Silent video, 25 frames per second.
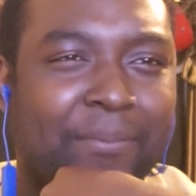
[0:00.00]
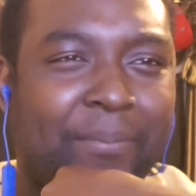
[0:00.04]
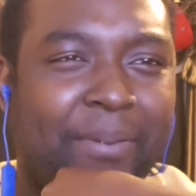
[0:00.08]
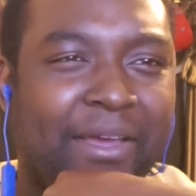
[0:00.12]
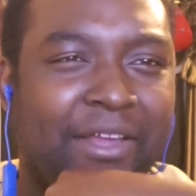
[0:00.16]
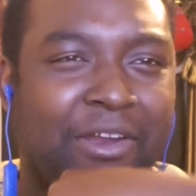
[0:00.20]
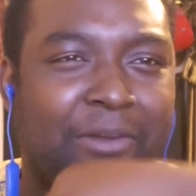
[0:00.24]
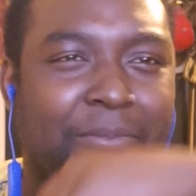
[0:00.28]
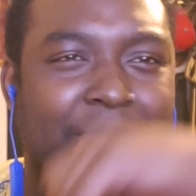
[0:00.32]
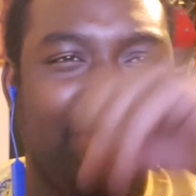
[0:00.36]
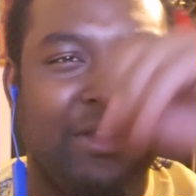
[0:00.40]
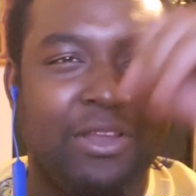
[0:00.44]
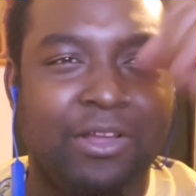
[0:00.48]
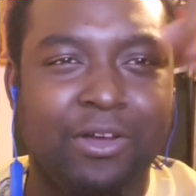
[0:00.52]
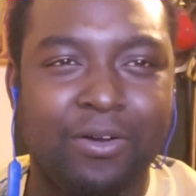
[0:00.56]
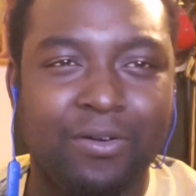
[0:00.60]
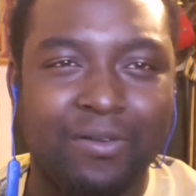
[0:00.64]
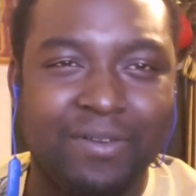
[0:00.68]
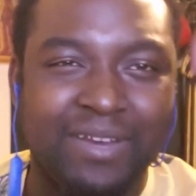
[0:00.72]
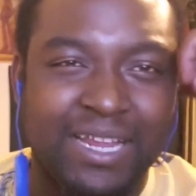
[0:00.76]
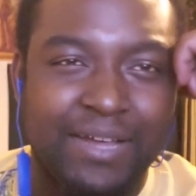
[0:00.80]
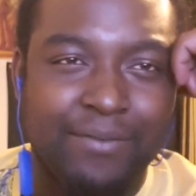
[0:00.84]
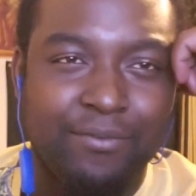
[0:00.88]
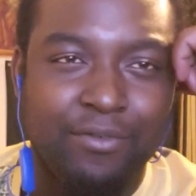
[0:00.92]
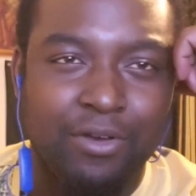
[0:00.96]
In the panel
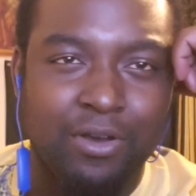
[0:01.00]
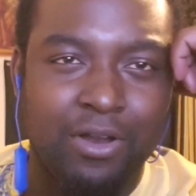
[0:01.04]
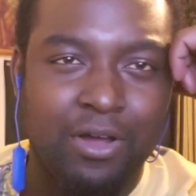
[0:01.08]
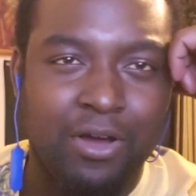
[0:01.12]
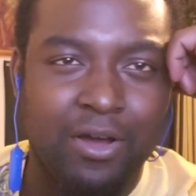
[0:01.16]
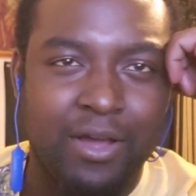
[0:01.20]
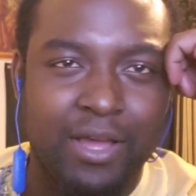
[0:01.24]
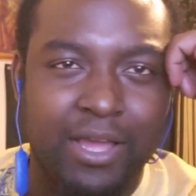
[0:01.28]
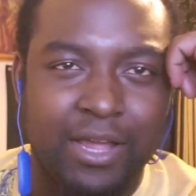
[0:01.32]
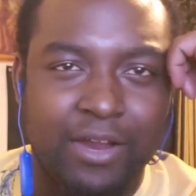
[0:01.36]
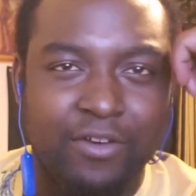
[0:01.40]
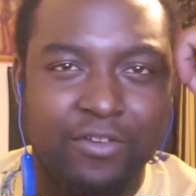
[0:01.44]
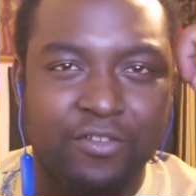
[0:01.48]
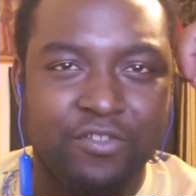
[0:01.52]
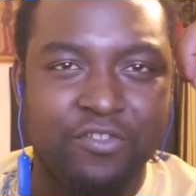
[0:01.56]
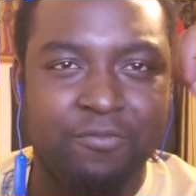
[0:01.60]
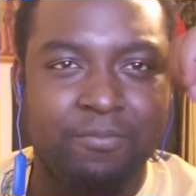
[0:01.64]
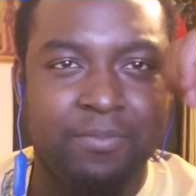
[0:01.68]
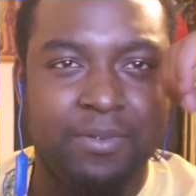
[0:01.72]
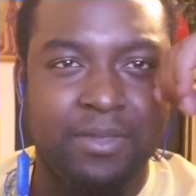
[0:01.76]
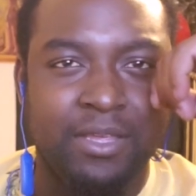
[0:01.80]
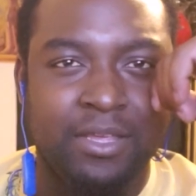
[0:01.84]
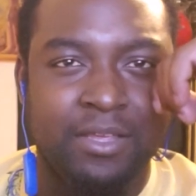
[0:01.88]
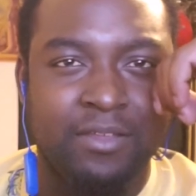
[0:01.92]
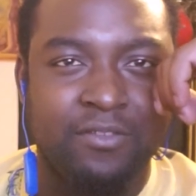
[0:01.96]
below, Devil Longhair is
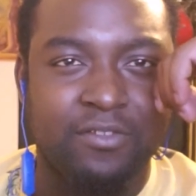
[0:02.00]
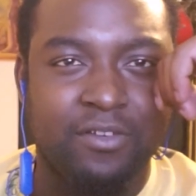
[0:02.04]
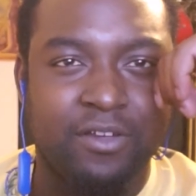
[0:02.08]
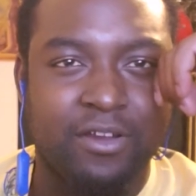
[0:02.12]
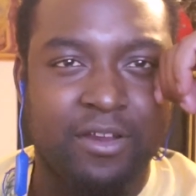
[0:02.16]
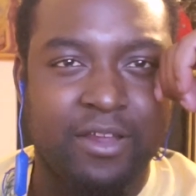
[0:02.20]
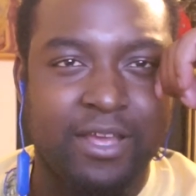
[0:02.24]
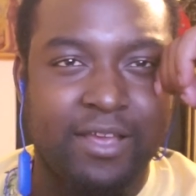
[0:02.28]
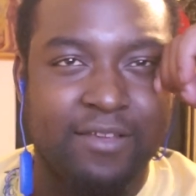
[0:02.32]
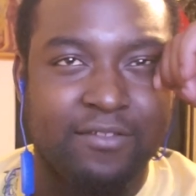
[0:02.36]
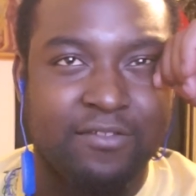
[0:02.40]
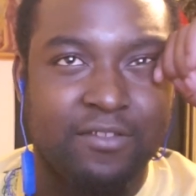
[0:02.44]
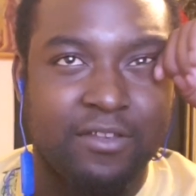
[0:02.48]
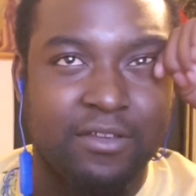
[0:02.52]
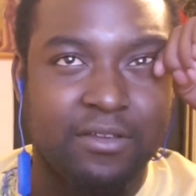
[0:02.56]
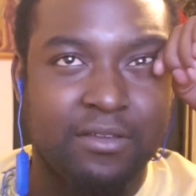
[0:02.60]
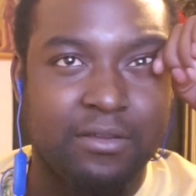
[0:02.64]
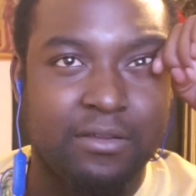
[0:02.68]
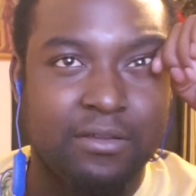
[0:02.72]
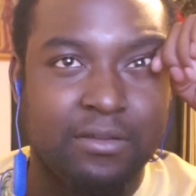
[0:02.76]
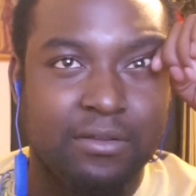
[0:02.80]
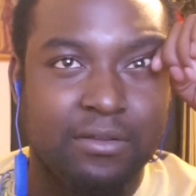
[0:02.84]
being sarcastic.